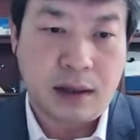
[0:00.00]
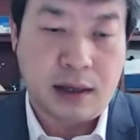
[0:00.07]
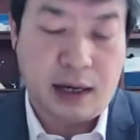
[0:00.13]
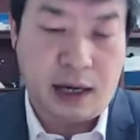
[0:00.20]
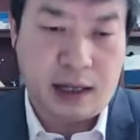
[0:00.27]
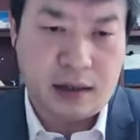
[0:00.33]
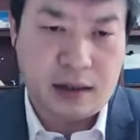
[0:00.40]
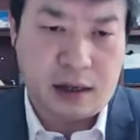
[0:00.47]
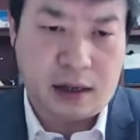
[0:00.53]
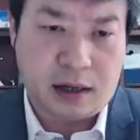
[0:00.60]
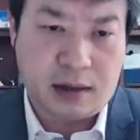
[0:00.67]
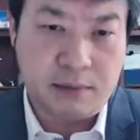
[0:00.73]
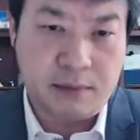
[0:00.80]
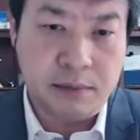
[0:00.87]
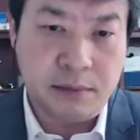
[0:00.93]
And
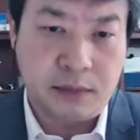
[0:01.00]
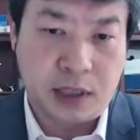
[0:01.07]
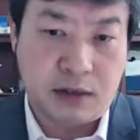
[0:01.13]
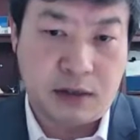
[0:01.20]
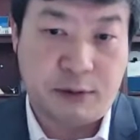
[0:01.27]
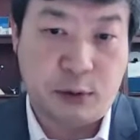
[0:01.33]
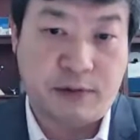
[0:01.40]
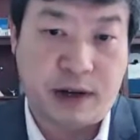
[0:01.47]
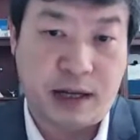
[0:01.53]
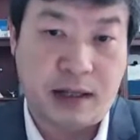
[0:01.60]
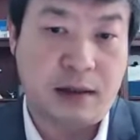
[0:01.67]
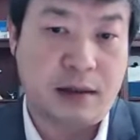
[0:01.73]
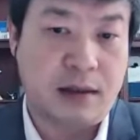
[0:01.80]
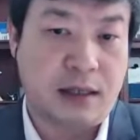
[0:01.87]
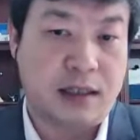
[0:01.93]
if you
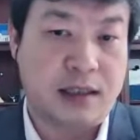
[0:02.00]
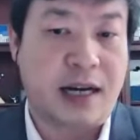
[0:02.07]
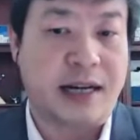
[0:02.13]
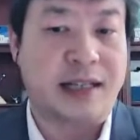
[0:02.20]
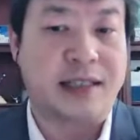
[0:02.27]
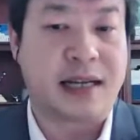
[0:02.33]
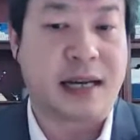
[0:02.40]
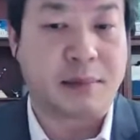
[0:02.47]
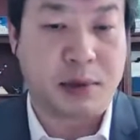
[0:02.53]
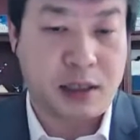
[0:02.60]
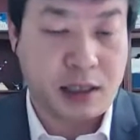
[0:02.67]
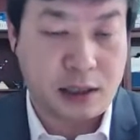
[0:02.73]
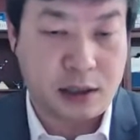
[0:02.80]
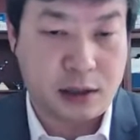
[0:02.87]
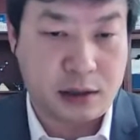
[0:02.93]
file a Chinese
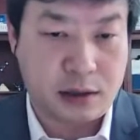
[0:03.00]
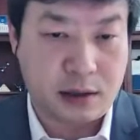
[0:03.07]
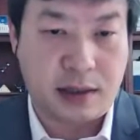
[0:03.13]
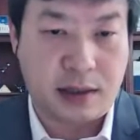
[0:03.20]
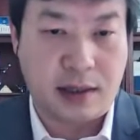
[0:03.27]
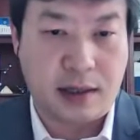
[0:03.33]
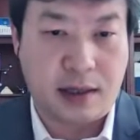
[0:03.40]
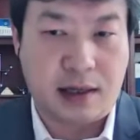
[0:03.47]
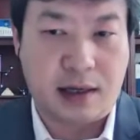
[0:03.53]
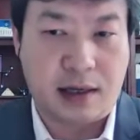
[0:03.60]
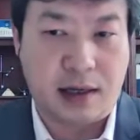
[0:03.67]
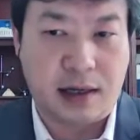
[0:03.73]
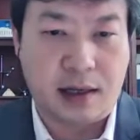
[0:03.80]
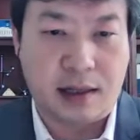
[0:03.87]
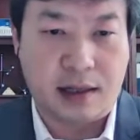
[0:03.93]
application,
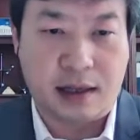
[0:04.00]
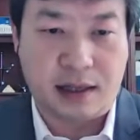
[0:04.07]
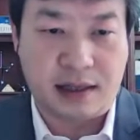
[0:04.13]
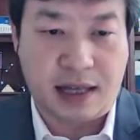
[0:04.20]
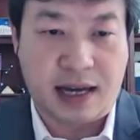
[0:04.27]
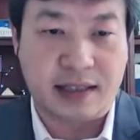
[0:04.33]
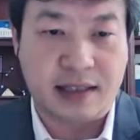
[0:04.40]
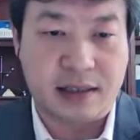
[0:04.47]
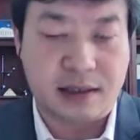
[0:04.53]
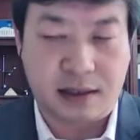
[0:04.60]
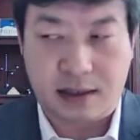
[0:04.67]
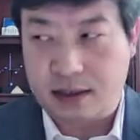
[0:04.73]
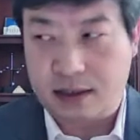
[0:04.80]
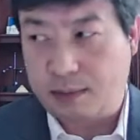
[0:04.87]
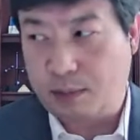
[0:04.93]

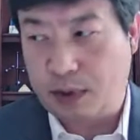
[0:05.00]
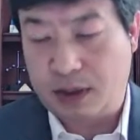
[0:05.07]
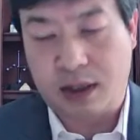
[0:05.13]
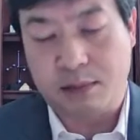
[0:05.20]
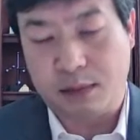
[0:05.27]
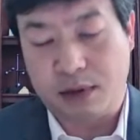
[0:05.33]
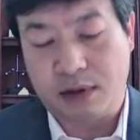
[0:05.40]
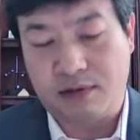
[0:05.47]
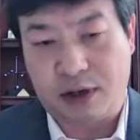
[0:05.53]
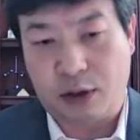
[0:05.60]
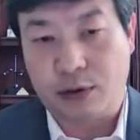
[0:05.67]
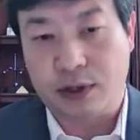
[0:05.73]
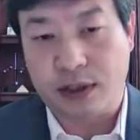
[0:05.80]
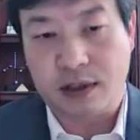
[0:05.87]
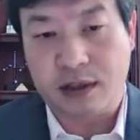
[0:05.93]
it becomes
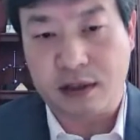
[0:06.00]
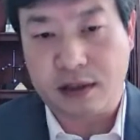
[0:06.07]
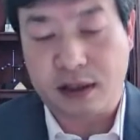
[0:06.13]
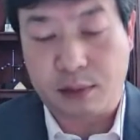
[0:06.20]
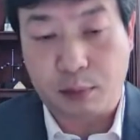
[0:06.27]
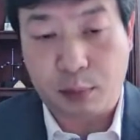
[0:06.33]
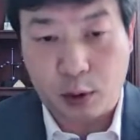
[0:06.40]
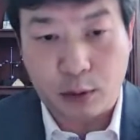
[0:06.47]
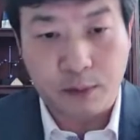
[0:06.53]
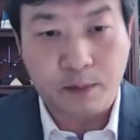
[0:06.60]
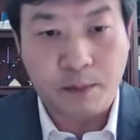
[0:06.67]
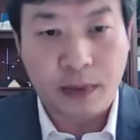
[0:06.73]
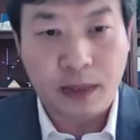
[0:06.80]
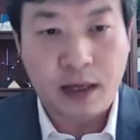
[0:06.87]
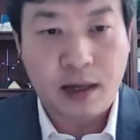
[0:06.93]
very simple.
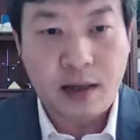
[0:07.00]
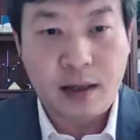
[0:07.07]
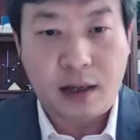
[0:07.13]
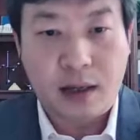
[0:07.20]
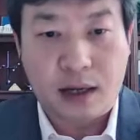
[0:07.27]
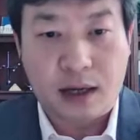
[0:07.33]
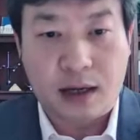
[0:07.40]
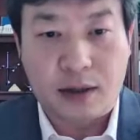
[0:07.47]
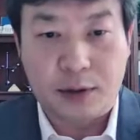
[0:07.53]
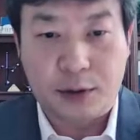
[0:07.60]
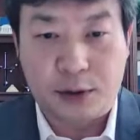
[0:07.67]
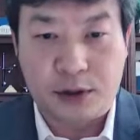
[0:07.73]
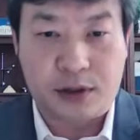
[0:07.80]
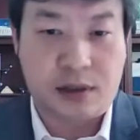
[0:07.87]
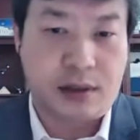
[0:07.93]
You
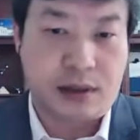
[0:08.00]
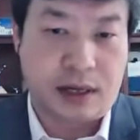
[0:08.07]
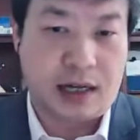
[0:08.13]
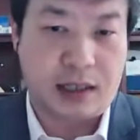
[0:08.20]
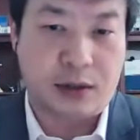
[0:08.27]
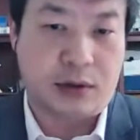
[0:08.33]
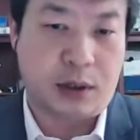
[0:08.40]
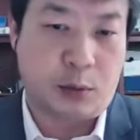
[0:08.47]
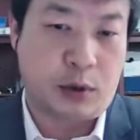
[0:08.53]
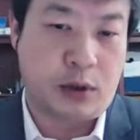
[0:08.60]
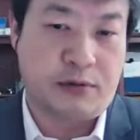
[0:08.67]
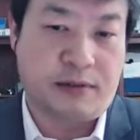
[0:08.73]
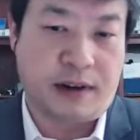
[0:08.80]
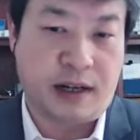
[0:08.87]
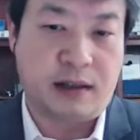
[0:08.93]
just actually, when you
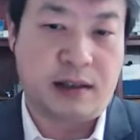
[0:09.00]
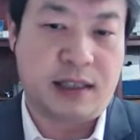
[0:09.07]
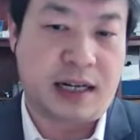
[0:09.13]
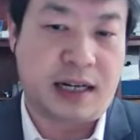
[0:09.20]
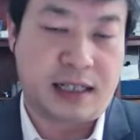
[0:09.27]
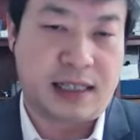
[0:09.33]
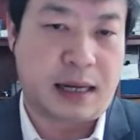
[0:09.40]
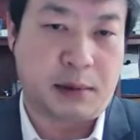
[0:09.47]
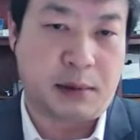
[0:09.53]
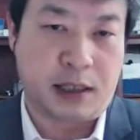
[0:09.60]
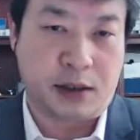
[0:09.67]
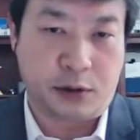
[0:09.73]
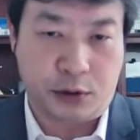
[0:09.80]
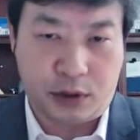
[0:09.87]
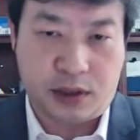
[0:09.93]
file a Chinese
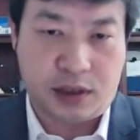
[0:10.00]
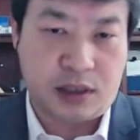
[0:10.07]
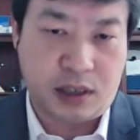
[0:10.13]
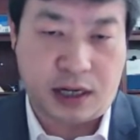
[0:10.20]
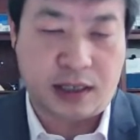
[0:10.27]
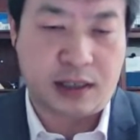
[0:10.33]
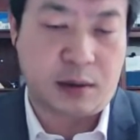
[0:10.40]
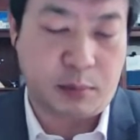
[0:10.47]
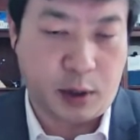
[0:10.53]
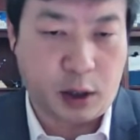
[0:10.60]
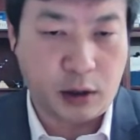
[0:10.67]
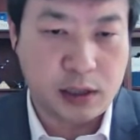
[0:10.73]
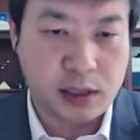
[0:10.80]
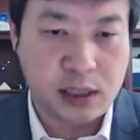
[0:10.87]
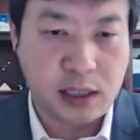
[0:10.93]
application, you just check the
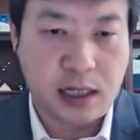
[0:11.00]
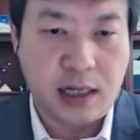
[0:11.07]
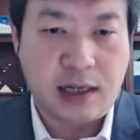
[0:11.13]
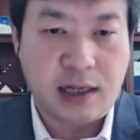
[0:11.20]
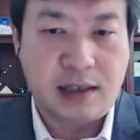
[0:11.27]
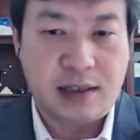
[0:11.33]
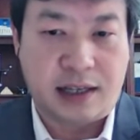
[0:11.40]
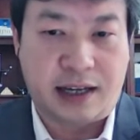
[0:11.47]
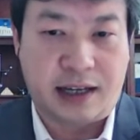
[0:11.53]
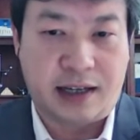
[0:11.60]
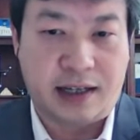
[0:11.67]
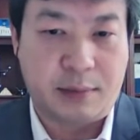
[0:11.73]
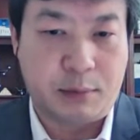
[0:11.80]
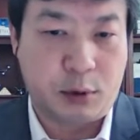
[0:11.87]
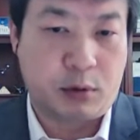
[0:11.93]
box
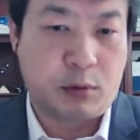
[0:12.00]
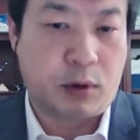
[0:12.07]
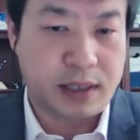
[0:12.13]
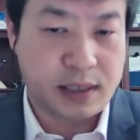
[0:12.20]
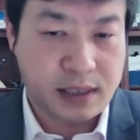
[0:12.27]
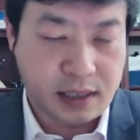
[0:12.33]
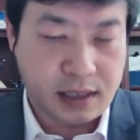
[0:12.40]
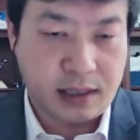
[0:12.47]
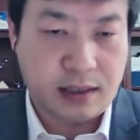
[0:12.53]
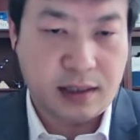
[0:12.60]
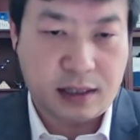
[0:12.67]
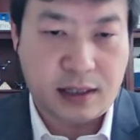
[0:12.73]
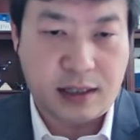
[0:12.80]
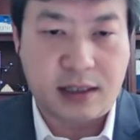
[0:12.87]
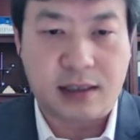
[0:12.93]
saying I'm requesting
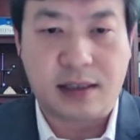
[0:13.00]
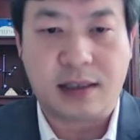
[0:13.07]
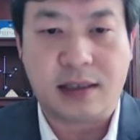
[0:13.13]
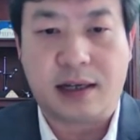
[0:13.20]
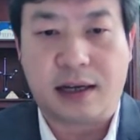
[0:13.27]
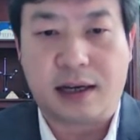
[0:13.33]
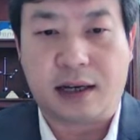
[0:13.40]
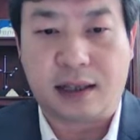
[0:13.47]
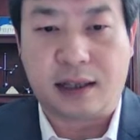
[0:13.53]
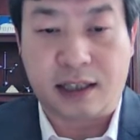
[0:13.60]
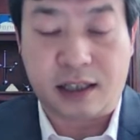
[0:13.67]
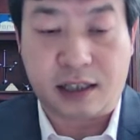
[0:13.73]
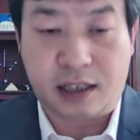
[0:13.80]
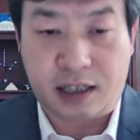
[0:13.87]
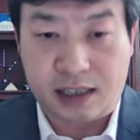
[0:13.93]
this,
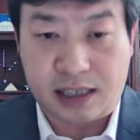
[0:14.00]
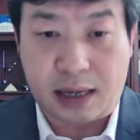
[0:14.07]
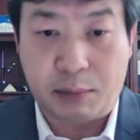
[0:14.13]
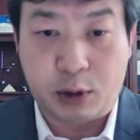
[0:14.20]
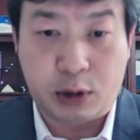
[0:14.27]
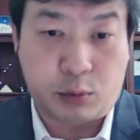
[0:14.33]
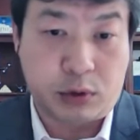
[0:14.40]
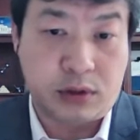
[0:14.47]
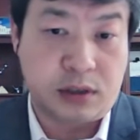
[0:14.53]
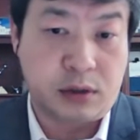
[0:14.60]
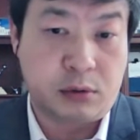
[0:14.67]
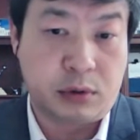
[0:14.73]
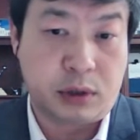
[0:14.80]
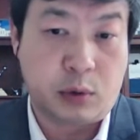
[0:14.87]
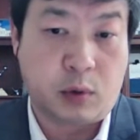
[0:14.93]
and the examiners will
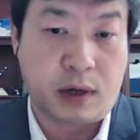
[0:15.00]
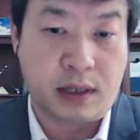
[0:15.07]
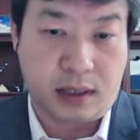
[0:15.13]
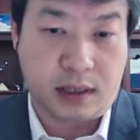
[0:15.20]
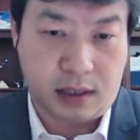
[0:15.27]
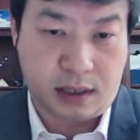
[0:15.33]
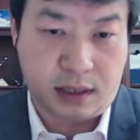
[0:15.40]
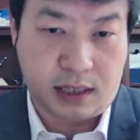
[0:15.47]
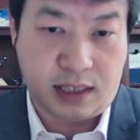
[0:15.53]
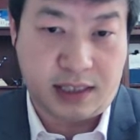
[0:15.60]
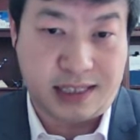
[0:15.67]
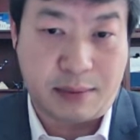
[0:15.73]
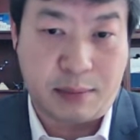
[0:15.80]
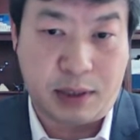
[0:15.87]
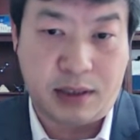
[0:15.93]
just
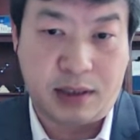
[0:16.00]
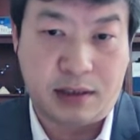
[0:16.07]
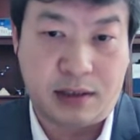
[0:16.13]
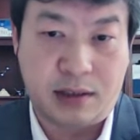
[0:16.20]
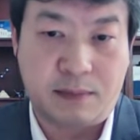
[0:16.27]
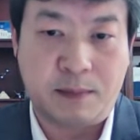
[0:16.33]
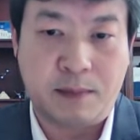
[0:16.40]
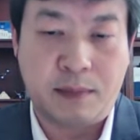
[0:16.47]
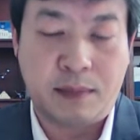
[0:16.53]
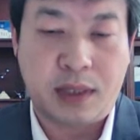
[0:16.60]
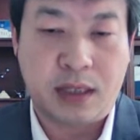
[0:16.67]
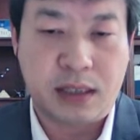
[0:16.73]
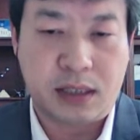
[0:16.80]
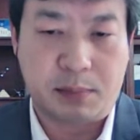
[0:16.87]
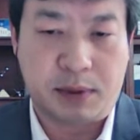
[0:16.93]
examine the
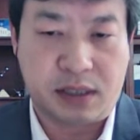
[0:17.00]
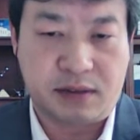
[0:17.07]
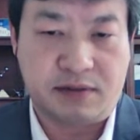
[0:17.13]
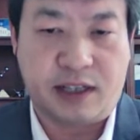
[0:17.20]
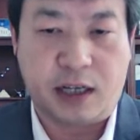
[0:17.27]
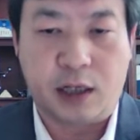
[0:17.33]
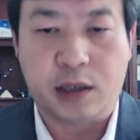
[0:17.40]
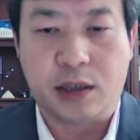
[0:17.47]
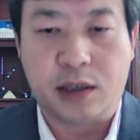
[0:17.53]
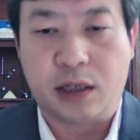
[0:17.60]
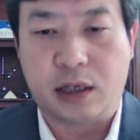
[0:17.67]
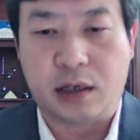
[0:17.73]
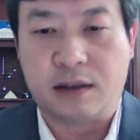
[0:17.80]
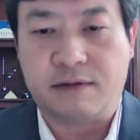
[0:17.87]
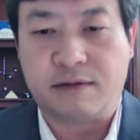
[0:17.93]
specification
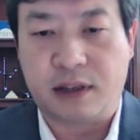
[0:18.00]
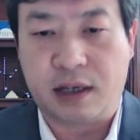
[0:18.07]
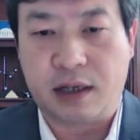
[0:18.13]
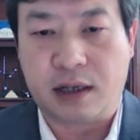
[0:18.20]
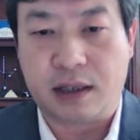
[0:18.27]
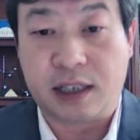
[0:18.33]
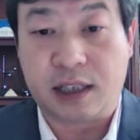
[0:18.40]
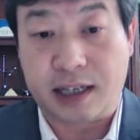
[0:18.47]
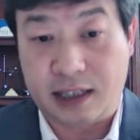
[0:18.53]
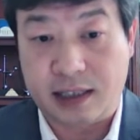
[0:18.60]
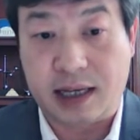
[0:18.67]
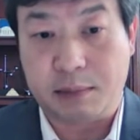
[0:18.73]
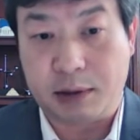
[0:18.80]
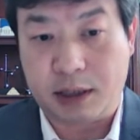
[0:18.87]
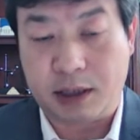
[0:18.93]
of the Chinese
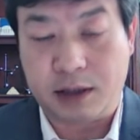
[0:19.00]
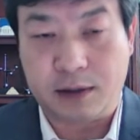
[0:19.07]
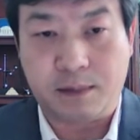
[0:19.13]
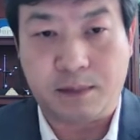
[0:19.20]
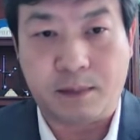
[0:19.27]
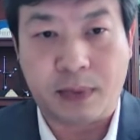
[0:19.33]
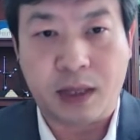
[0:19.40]
application.